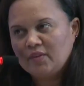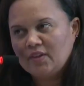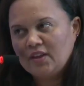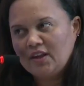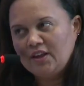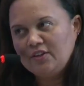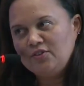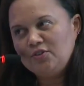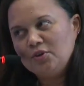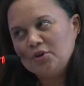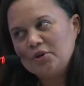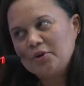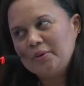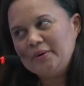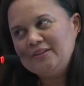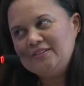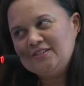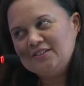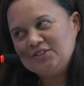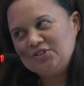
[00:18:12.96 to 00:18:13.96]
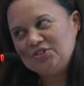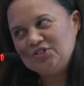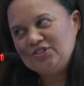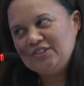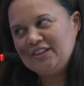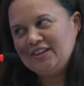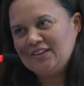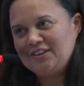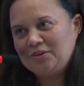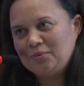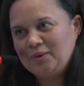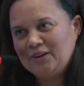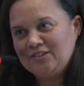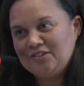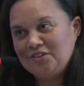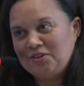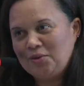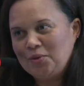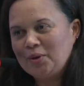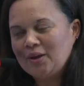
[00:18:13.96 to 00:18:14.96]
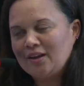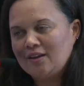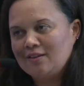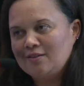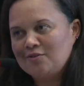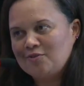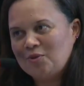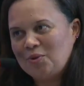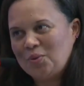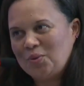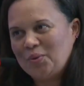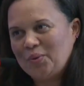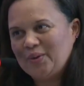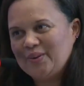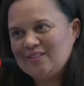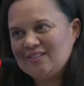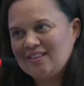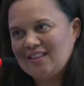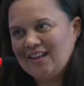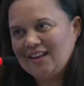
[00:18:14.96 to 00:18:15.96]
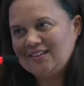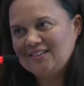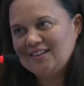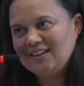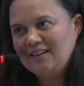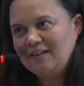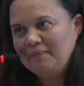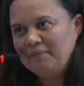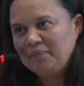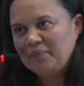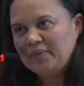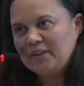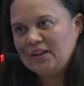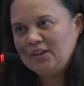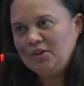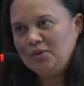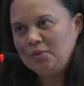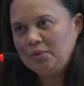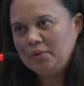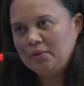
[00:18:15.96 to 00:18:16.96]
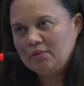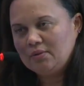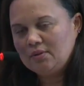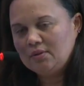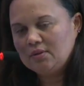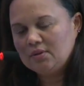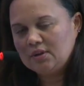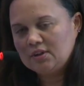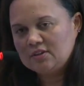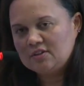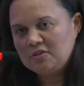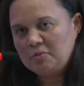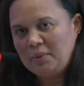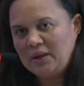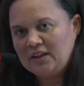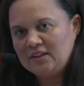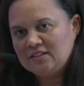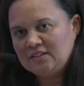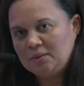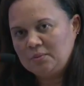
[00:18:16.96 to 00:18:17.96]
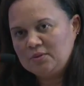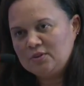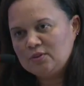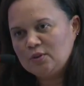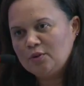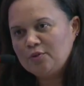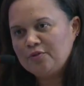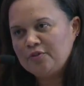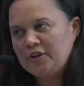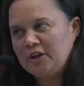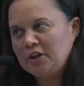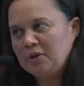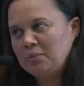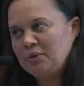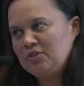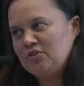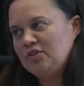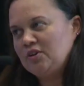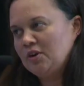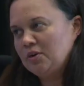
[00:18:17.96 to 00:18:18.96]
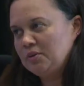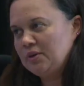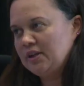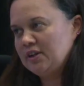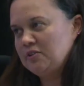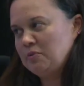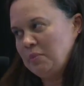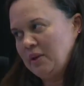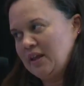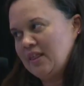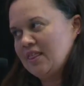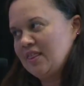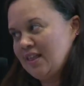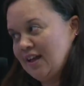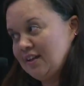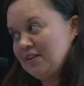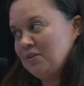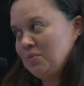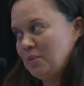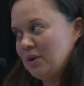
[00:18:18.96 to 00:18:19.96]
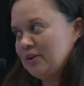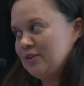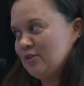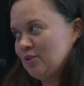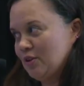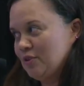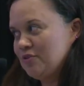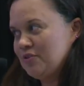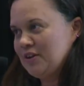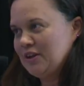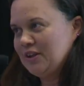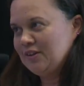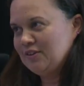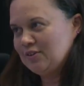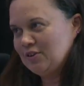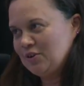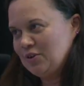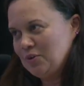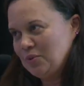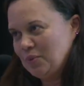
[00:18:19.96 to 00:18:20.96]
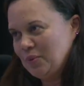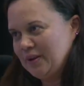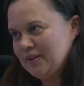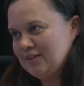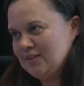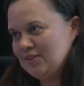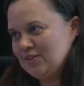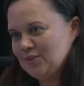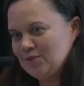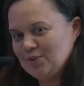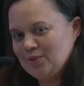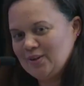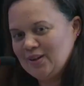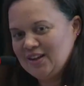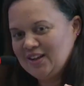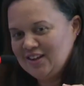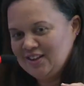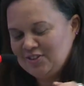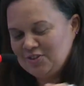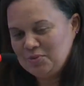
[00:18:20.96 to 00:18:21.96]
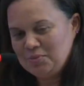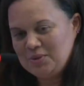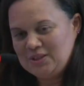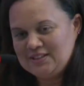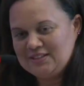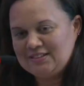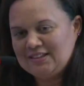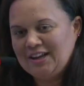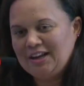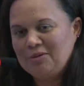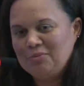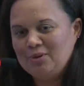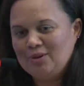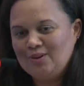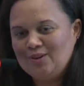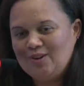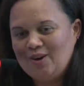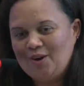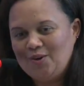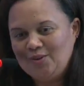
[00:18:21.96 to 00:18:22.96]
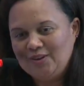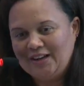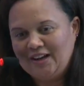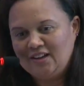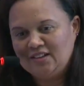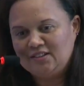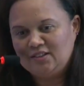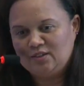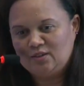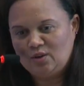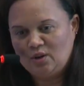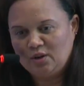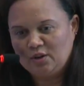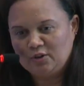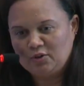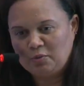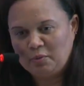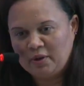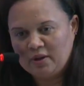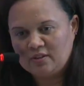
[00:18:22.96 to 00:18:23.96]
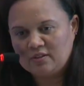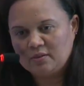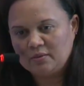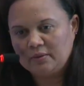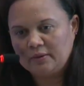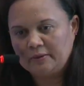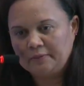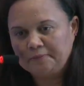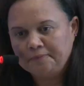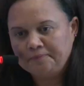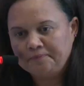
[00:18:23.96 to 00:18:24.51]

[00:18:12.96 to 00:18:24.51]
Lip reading: as your grease is sheared, what you're looking for is that you expect some softening, but you don't expect that much softening, so you want it to be stable or hold out as long as possible.